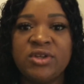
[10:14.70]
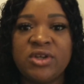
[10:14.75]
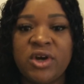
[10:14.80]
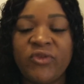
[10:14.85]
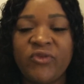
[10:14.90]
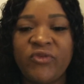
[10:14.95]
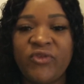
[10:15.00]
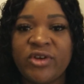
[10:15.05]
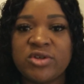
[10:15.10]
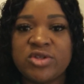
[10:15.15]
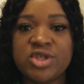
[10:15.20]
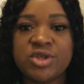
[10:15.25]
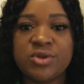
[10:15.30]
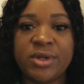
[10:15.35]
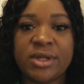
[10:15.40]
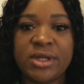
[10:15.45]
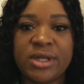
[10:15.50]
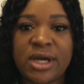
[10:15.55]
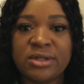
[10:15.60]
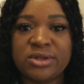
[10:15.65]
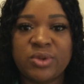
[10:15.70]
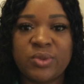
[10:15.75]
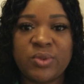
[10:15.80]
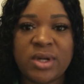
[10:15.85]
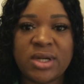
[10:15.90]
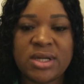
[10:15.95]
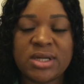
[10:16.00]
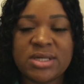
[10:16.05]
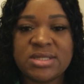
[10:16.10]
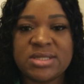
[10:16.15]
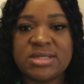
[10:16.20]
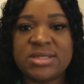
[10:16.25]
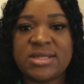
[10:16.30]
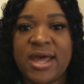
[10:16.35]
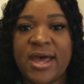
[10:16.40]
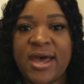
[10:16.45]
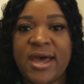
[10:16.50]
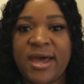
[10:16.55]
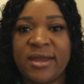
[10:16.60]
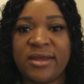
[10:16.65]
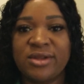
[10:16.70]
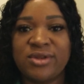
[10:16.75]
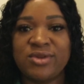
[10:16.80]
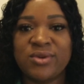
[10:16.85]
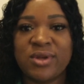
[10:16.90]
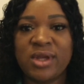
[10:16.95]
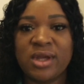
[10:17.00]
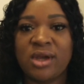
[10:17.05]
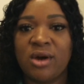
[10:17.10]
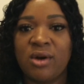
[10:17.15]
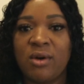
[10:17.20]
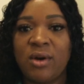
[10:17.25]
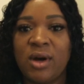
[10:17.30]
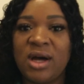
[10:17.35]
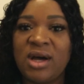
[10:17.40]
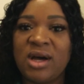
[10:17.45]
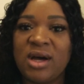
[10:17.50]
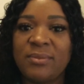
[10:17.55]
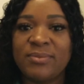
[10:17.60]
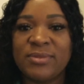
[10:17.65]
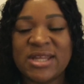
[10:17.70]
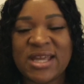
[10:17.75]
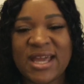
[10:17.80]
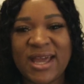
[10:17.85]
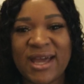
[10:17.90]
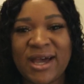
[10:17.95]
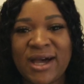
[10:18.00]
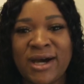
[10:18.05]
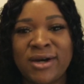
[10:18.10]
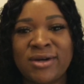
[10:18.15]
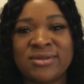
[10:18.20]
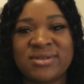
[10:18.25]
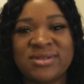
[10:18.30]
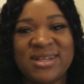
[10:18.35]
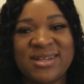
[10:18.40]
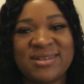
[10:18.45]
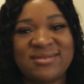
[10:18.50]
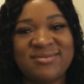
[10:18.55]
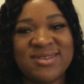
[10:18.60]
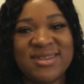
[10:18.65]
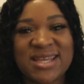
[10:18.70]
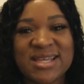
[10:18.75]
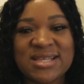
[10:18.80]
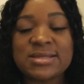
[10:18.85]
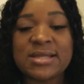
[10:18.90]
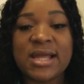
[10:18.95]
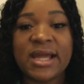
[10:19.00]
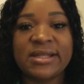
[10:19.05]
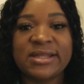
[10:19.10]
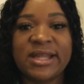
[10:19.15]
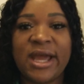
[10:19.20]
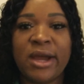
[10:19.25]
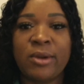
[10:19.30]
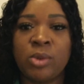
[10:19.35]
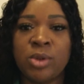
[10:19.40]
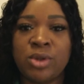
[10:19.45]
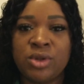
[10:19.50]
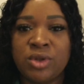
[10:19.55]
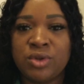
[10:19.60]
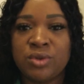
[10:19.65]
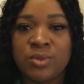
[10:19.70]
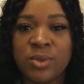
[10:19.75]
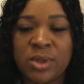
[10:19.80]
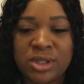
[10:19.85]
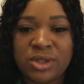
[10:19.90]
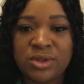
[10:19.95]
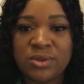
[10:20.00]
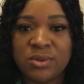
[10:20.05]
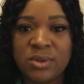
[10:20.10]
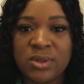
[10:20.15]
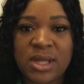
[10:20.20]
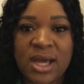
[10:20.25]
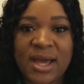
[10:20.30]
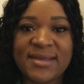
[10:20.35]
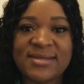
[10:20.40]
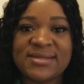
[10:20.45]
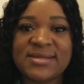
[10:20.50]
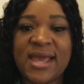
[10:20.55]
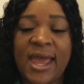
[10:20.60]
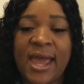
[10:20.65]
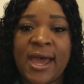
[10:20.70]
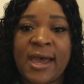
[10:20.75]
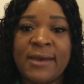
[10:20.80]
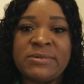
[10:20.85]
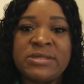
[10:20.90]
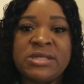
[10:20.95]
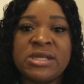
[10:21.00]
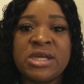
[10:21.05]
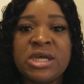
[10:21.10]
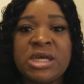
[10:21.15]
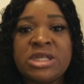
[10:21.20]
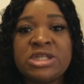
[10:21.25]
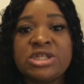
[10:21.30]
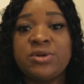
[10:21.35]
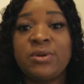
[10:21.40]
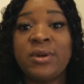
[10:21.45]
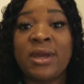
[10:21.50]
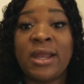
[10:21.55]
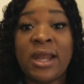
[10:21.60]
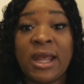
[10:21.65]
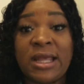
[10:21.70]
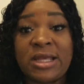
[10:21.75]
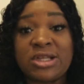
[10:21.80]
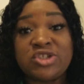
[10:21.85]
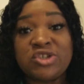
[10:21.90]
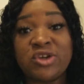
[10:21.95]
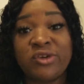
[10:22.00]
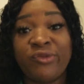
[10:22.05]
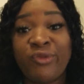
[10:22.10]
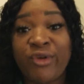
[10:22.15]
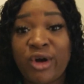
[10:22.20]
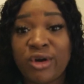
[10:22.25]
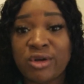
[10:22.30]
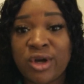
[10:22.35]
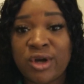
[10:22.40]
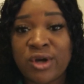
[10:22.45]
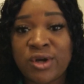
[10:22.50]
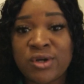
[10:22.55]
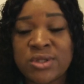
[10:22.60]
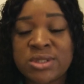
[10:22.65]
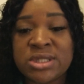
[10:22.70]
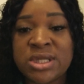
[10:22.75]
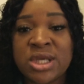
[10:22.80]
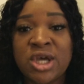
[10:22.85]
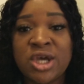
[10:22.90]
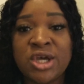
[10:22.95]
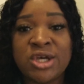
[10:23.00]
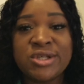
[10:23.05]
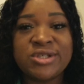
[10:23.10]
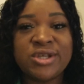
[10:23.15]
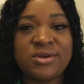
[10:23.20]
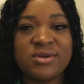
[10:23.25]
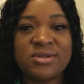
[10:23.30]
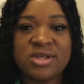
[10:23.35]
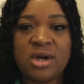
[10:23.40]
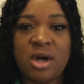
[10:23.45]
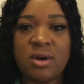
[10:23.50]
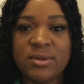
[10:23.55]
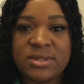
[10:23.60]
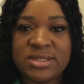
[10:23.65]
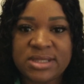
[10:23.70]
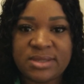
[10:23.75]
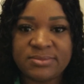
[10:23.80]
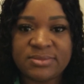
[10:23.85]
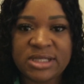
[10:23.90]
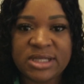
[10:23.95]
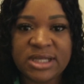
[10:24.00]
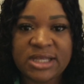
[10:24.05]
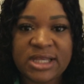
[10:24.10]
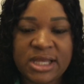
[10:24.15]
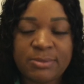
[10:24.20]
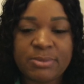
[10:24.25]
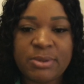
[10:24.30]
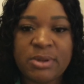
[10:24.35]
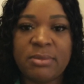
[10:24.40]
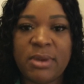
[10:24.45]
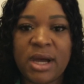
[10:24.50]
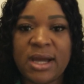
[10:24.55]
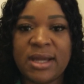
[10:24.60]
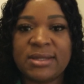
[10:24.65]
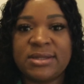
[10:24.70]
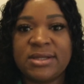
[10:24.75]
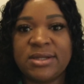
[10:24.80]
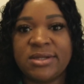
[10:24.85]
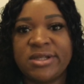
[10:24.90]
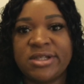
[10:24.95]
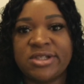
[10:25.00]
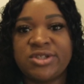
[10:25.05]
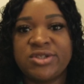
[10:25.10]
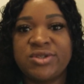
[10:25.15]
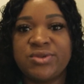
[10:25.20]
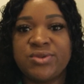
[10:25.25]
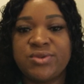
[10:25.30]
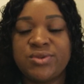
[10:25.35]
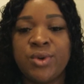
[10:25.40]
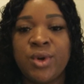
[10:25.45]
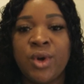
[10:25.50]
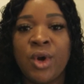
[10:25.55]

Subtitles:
filtering out the ones that you can go up, down, and things like that when you want to utilize apps to enhance your photos. So it's always something to keep in mind there, that you